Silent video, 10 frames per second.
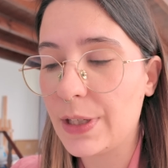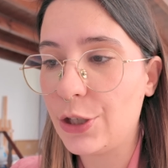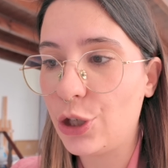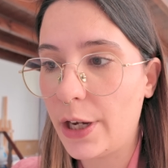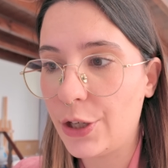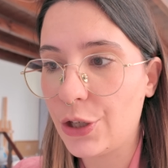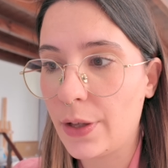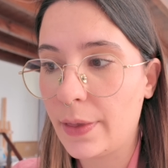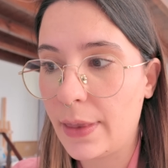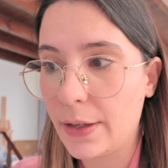and
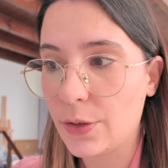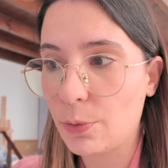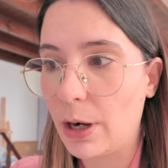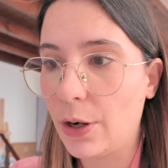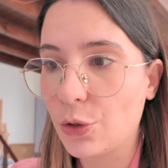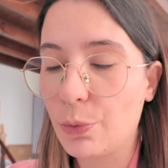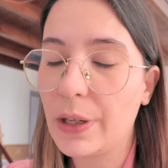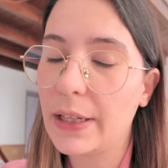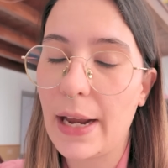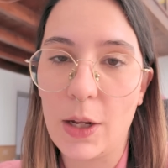changing things around
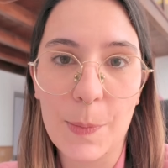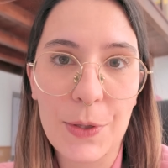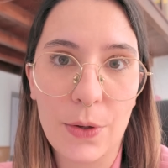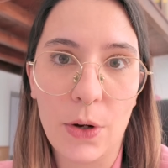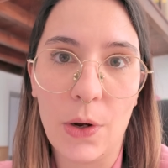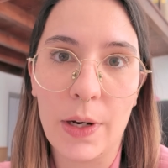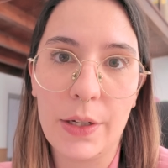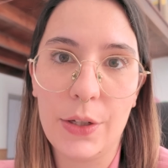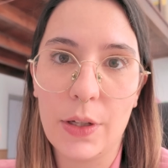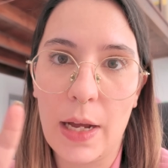really helps
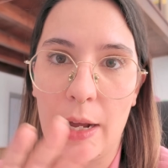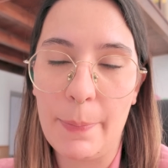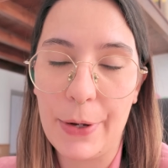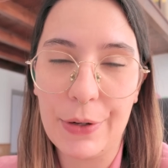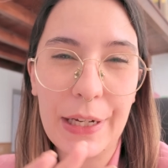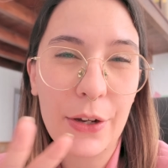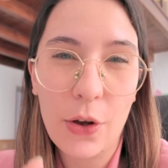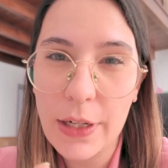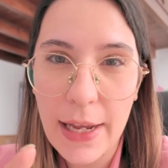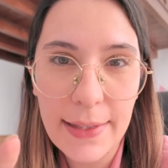on appearing
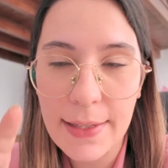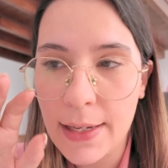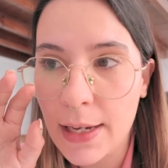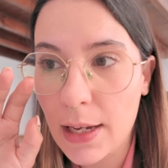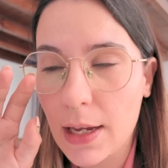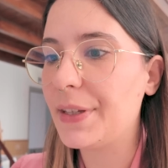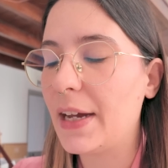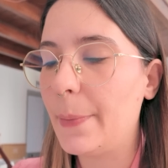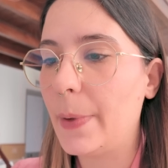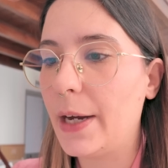on Etsy. Every
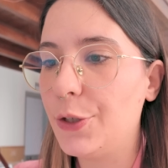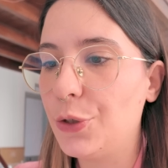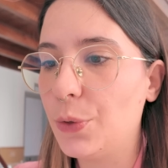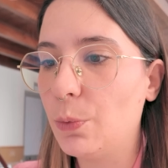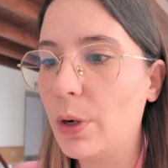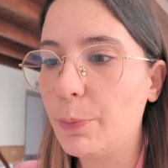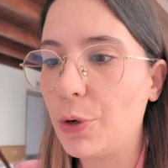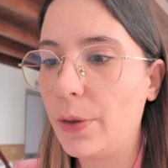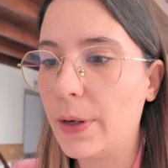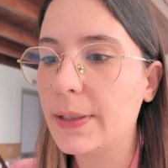time I do one
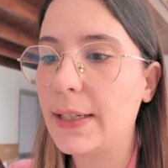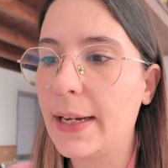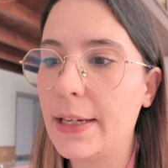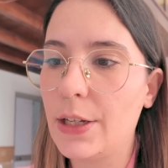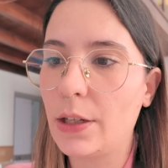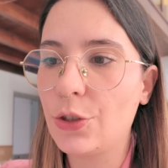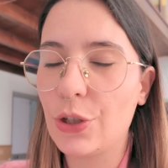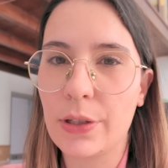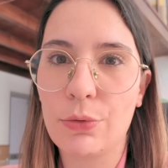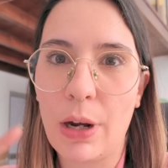product, I can then
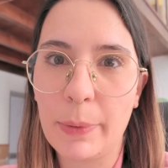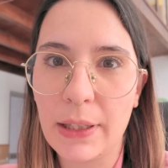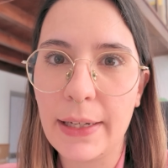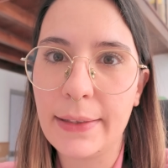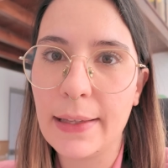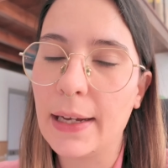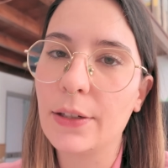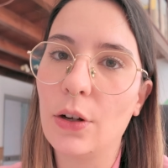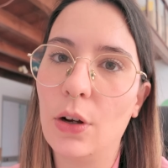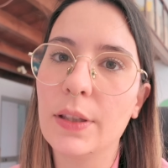just replicate
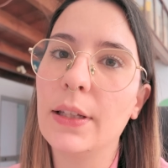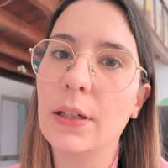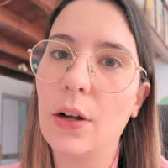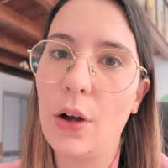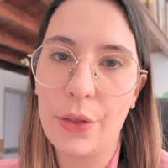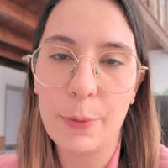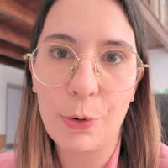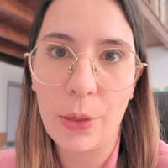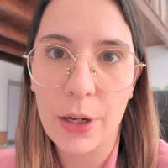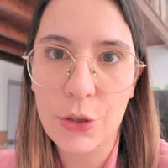that on the other
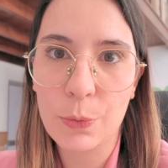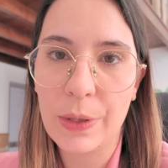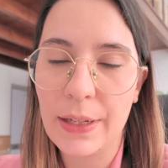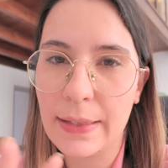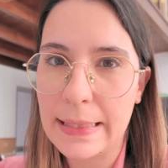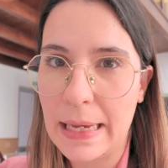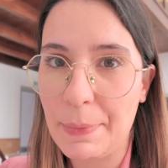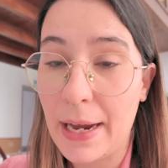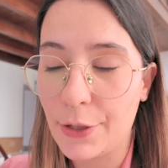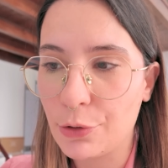products within the
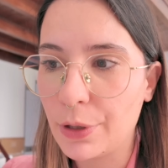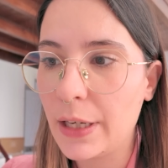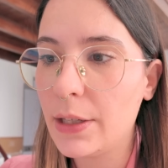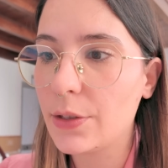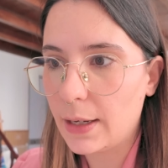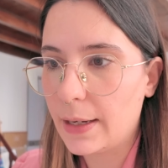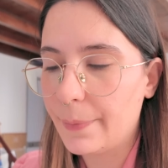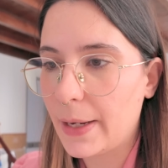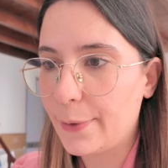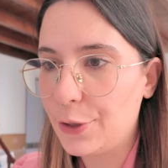same category.
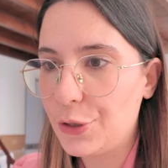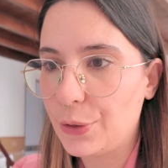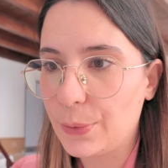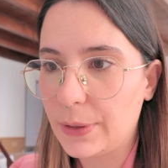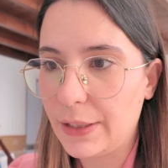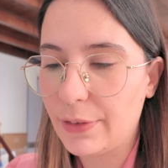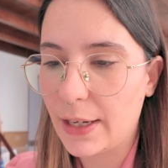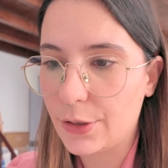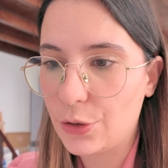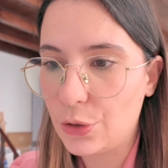I'm going to leave
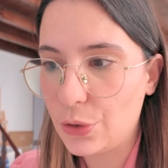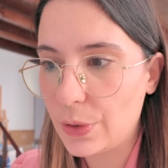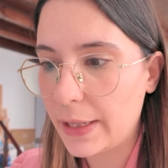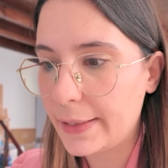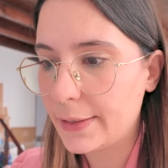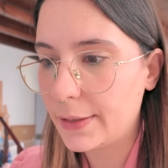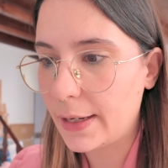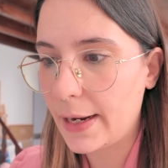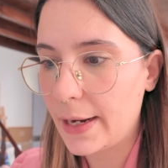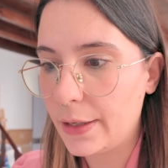that to do later,
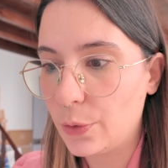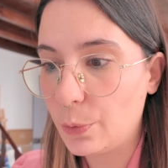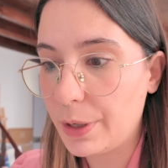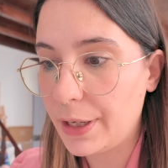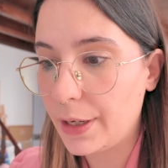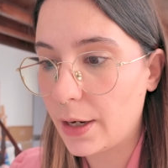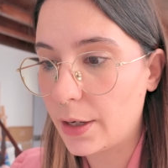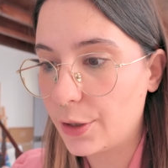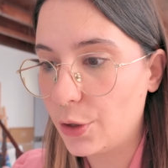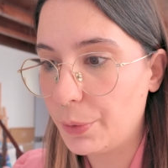and we
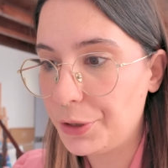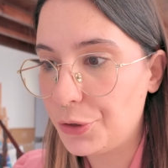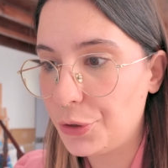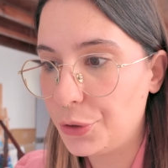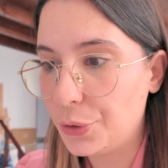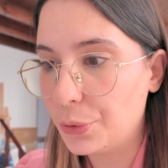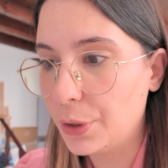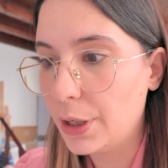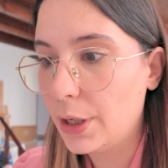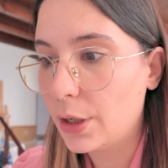are going
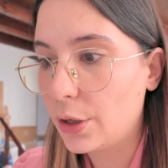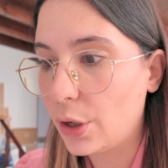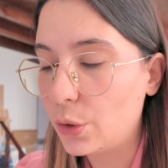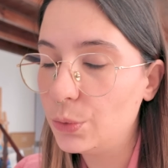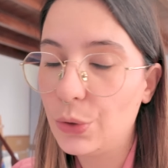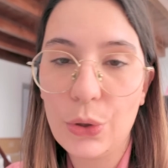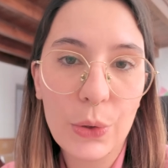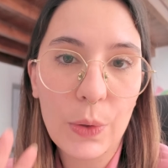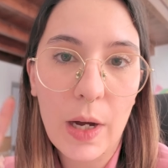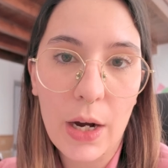to go
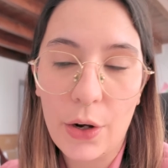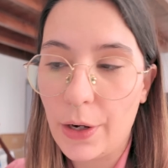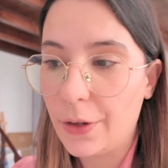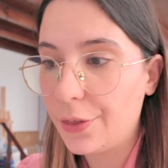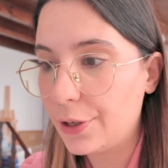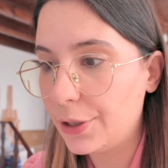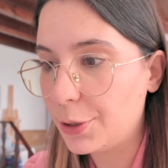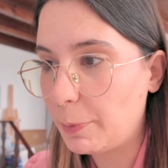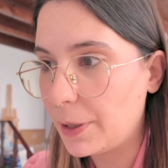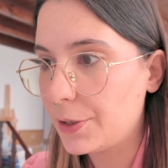to our
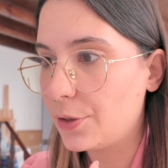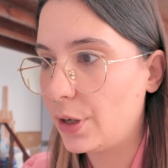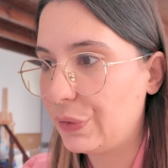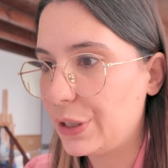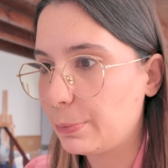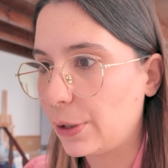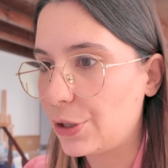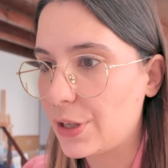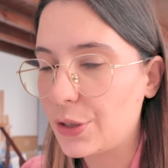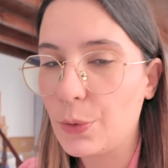third part of this
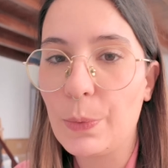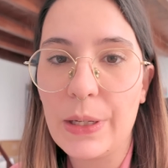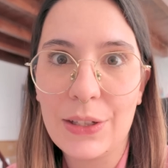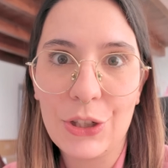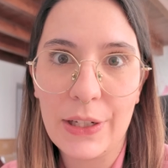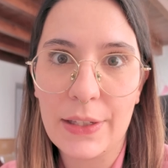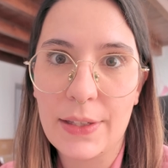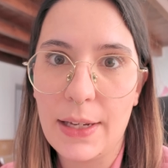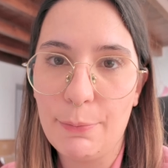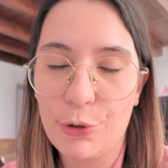project, which
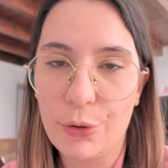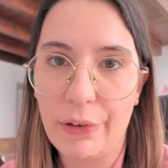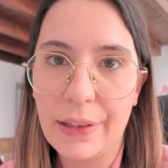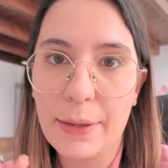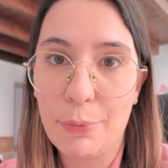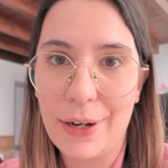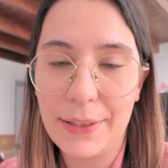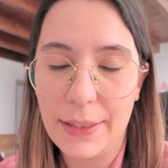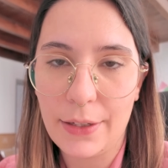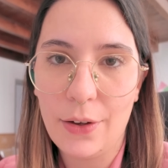is improving the
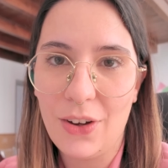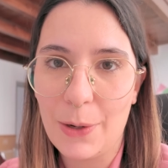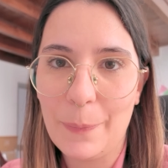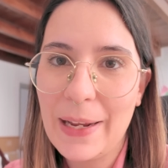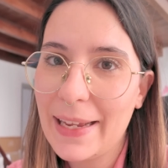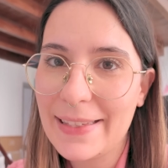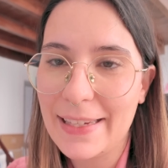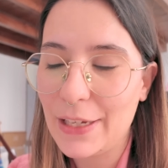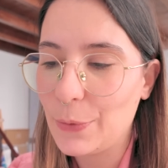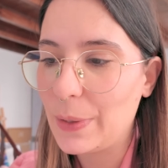branding on my
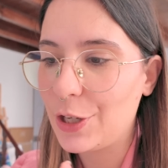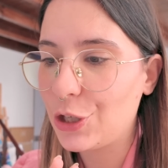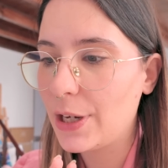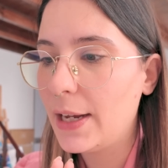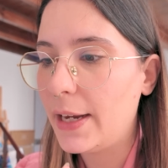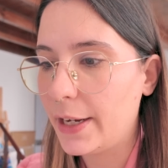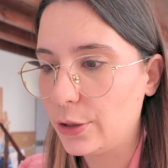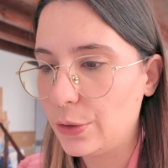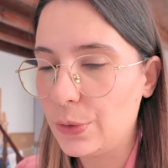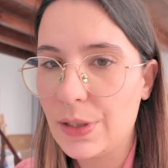Etsy, which
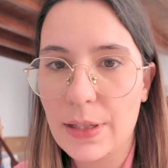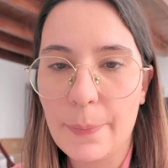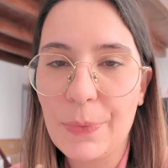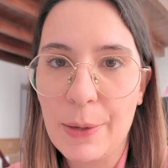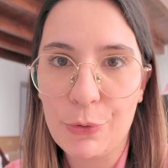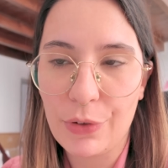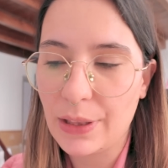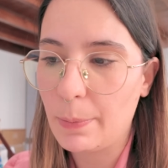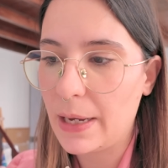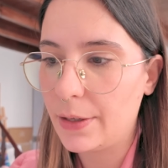includes improving
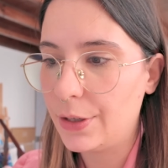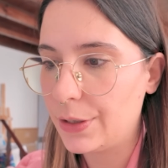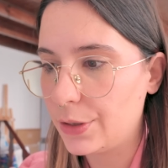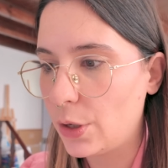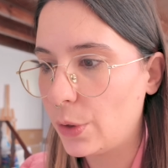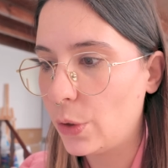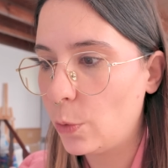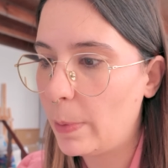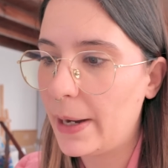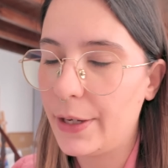the banners, logo,
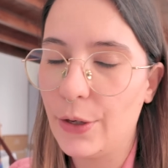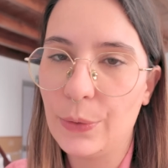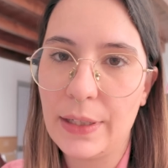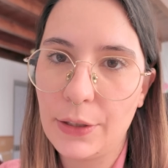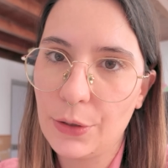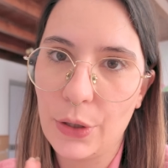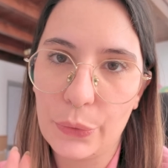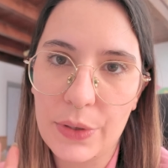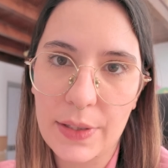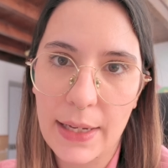bio, thank you
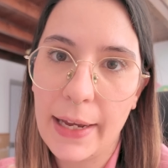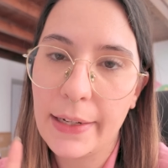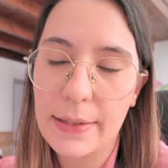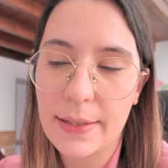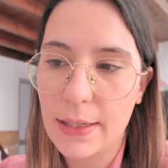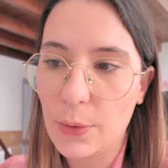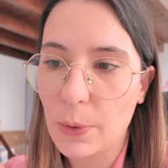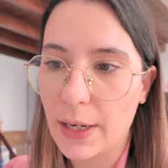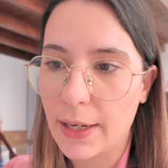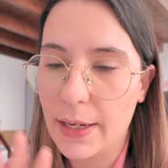notes, and see
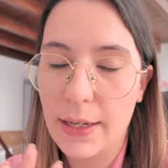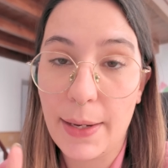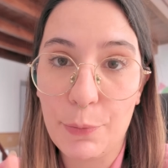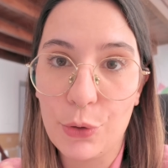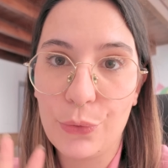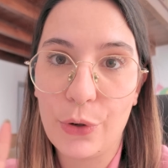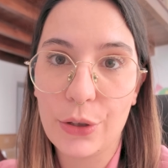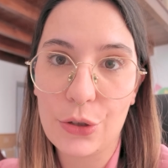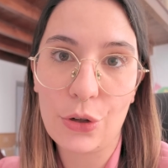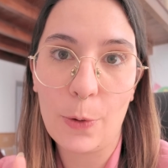what I can improve
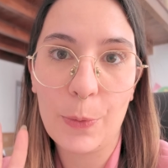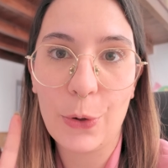on the shop